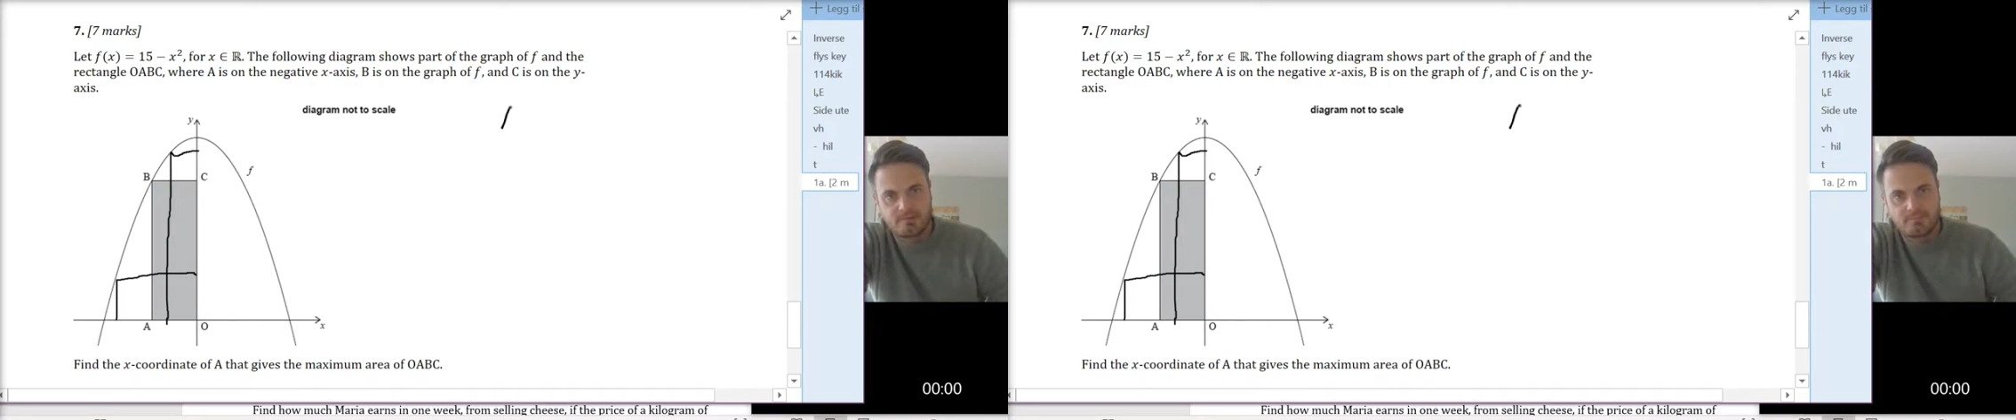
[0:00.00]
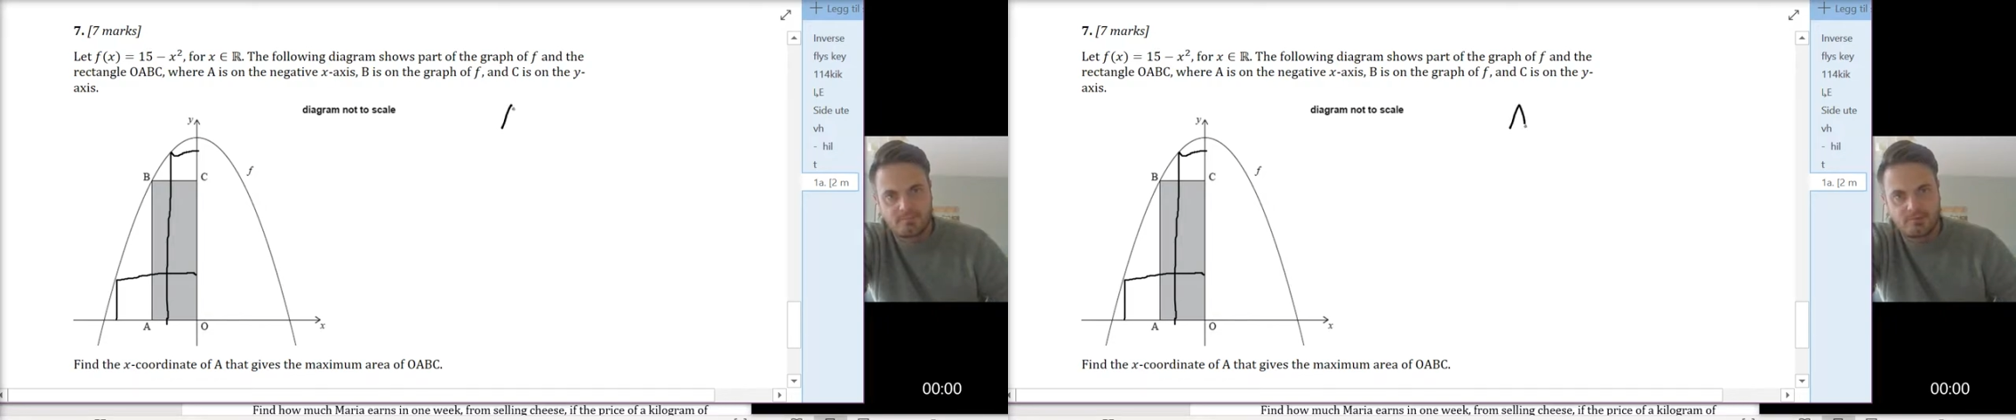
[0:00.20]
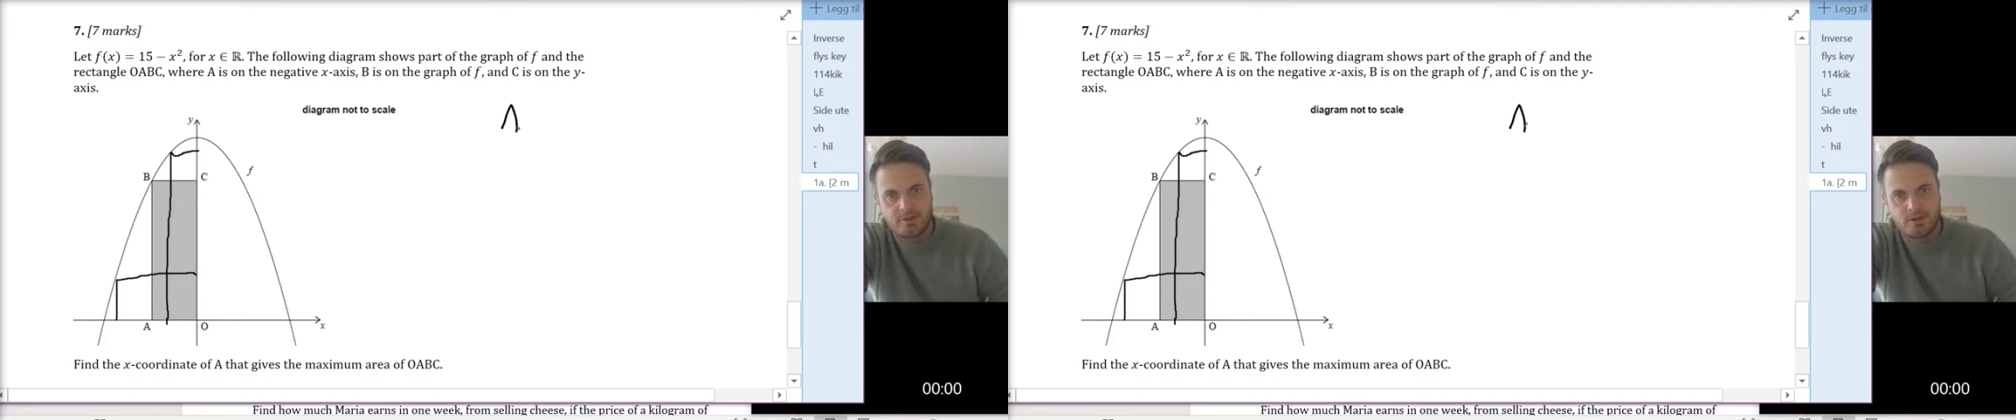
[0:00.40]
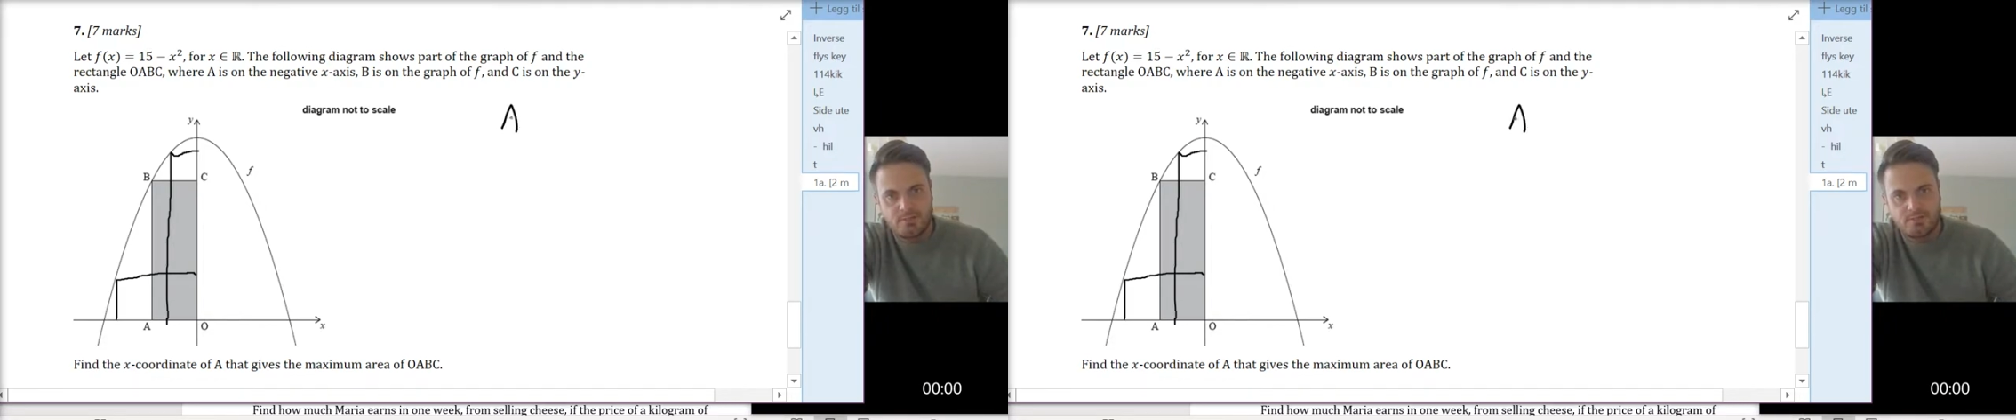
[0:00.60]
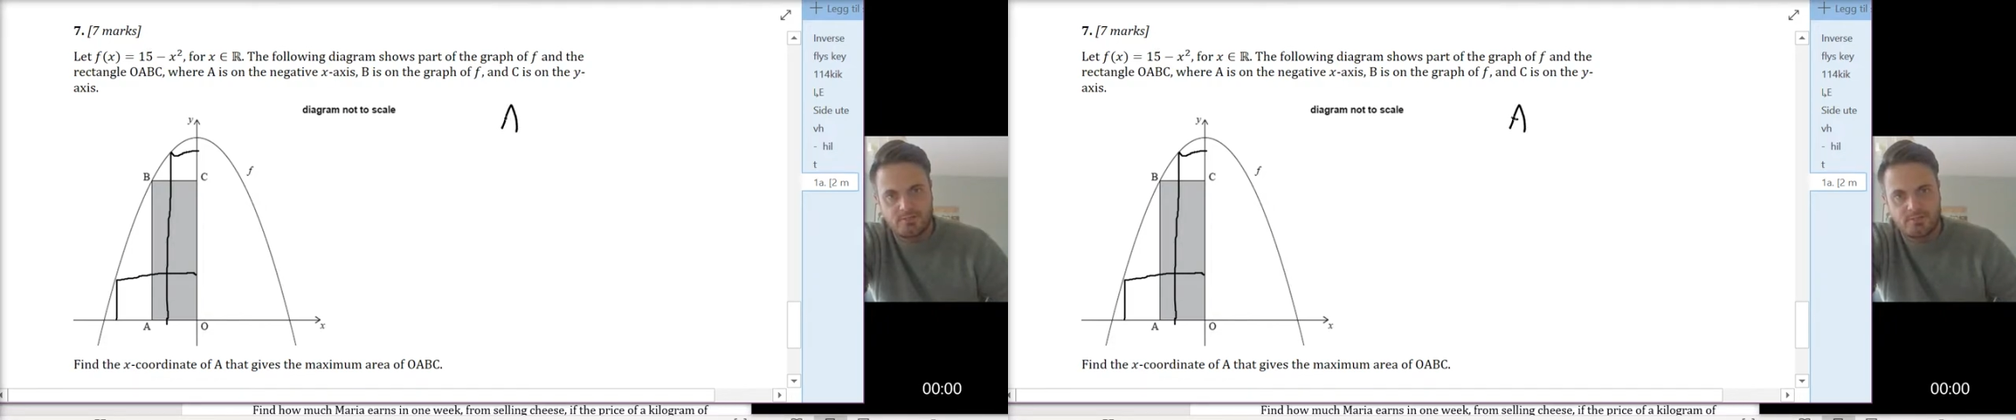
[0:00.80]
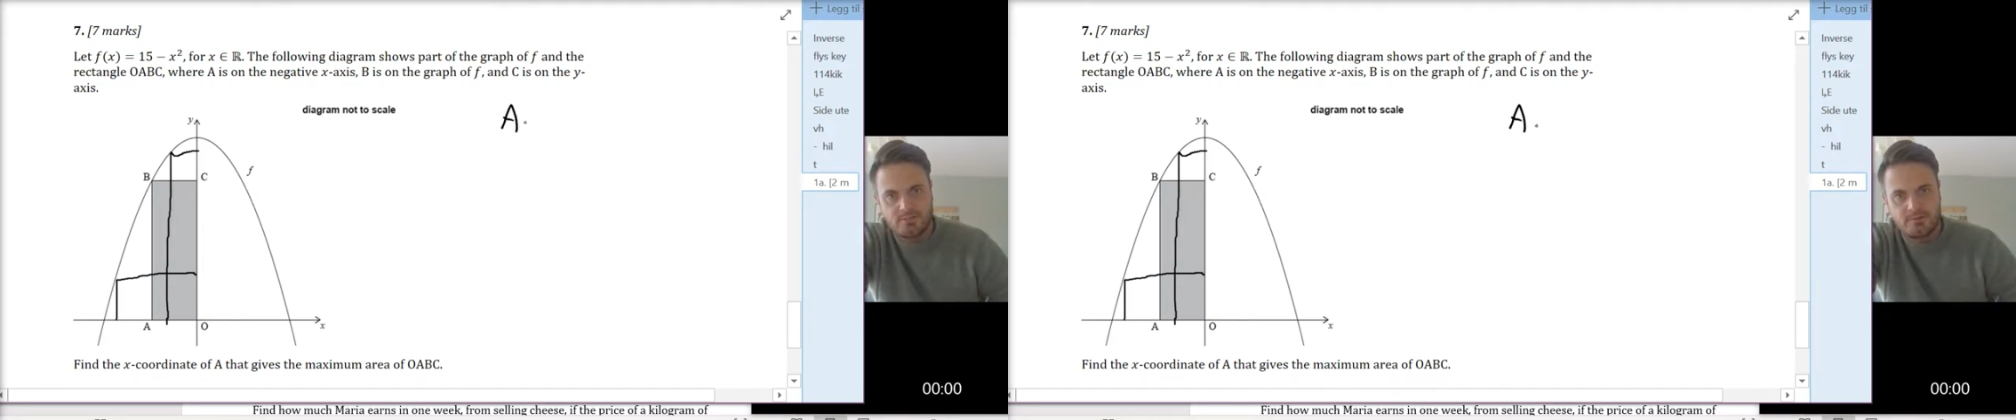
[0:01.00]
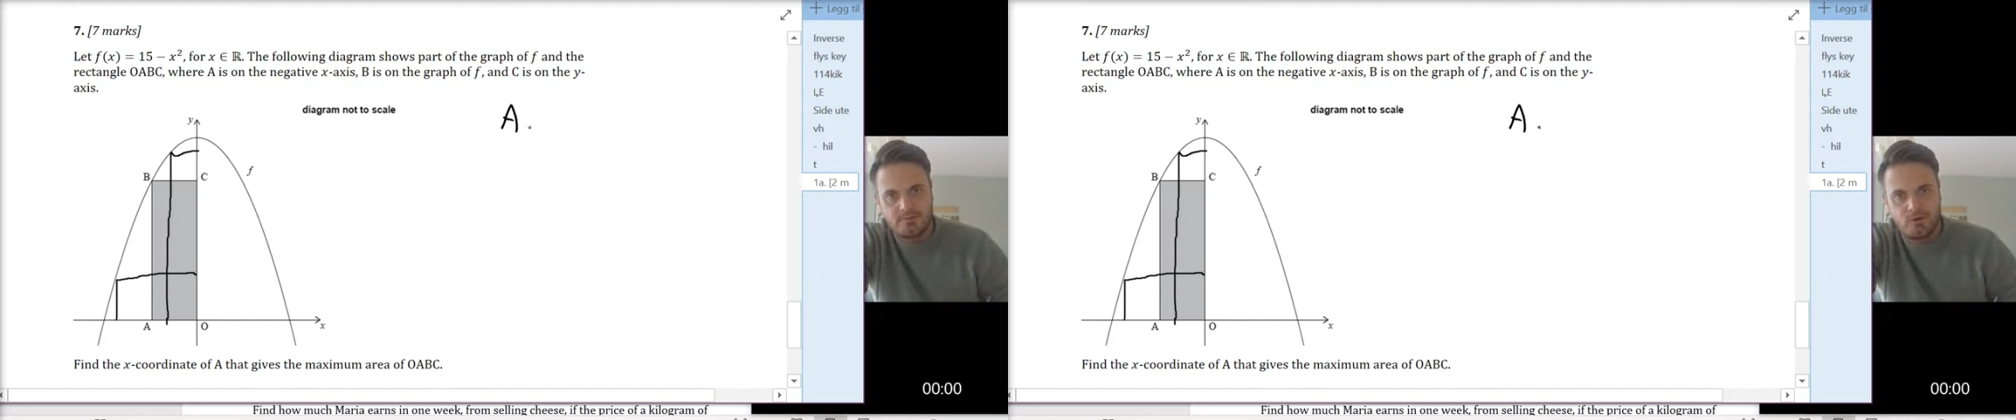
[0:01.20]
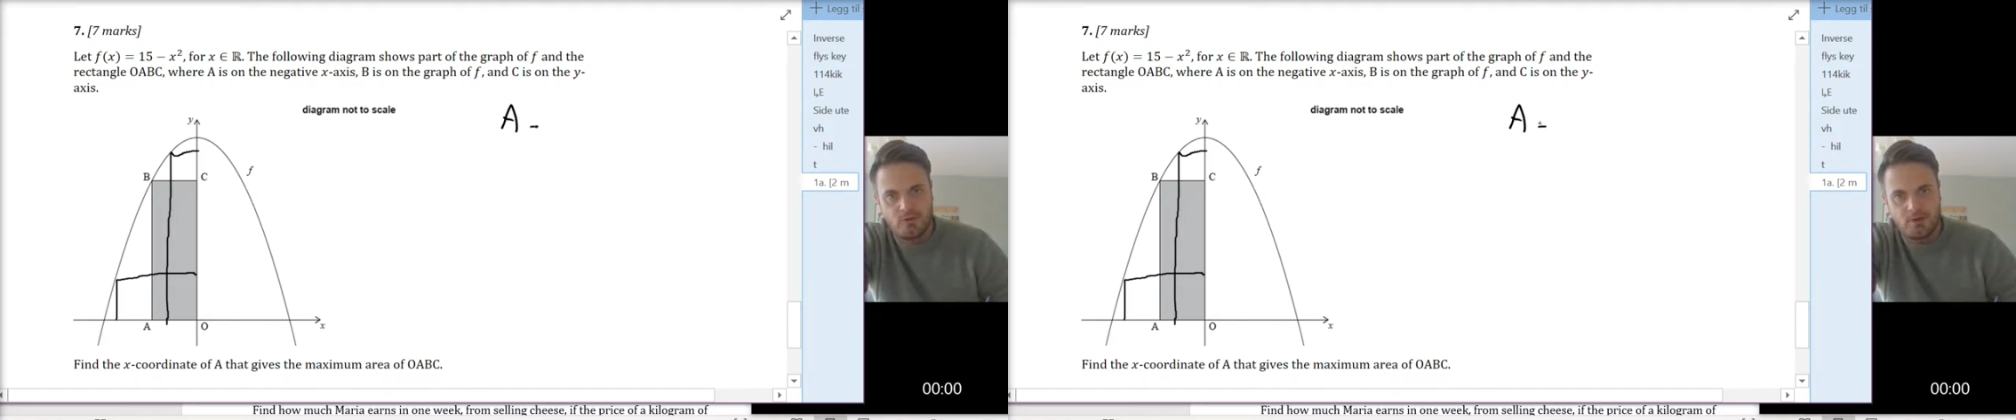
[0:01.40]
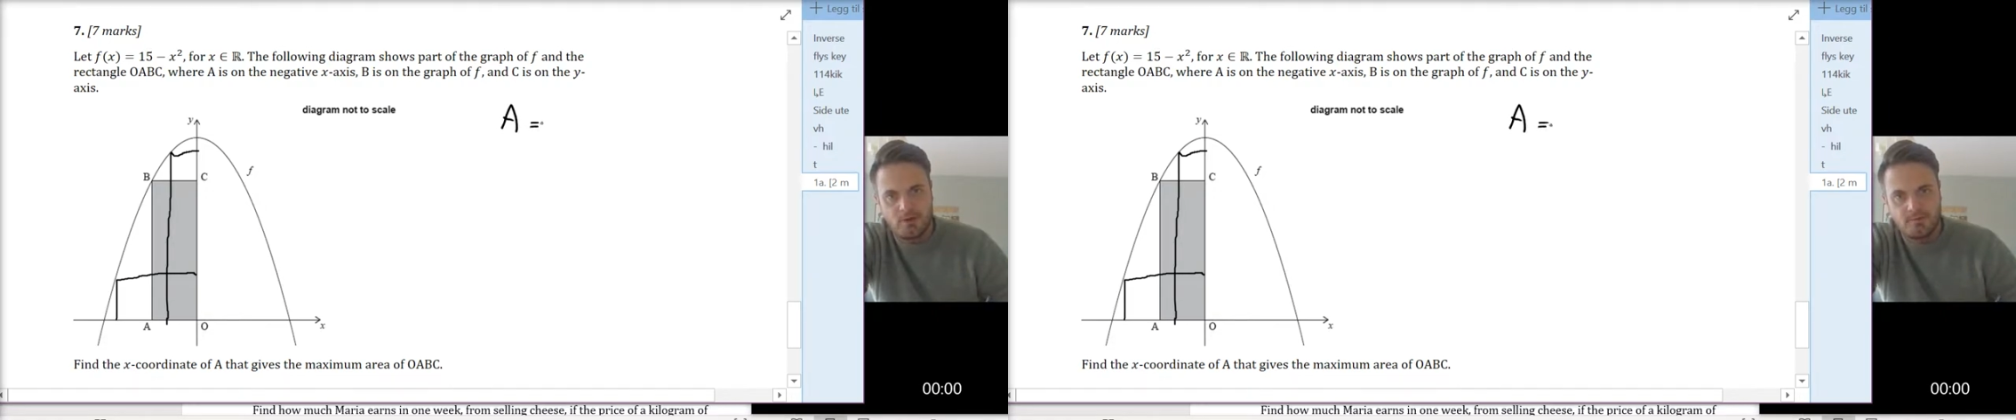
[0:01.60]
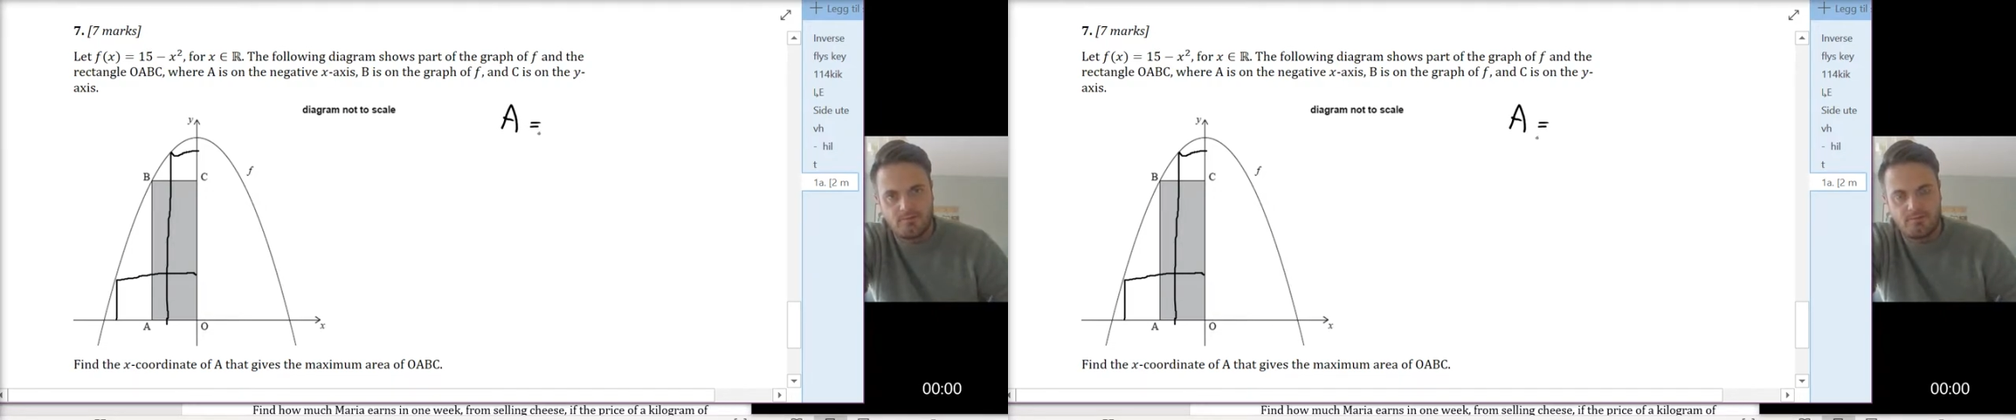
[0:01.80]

putting up the formula